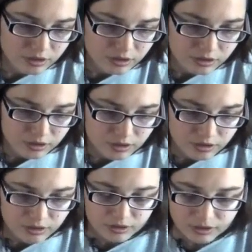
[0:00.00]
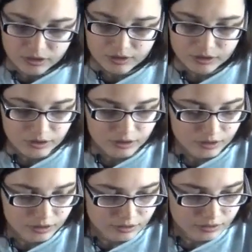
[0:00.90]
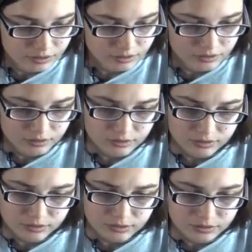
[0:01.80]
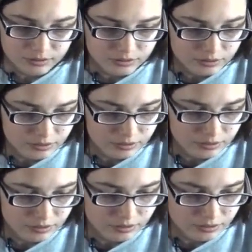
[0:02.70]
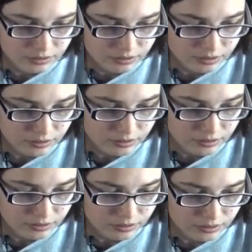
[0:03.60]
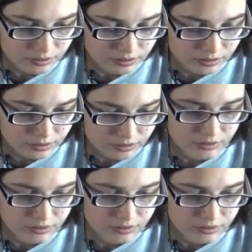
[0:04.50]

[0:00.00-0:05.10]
(not speaking)